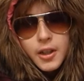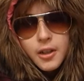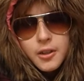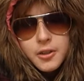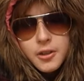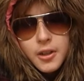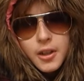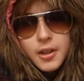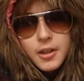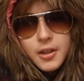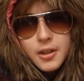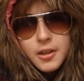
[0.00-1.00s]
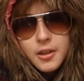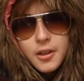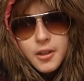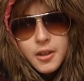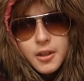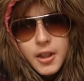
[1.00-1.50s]
an alternate ending to
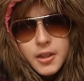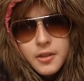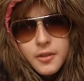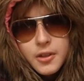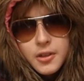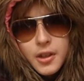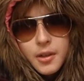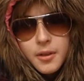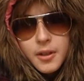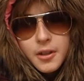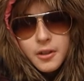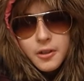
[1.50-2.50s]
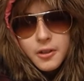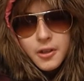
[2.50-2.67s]
The Clash of the Skywalkers.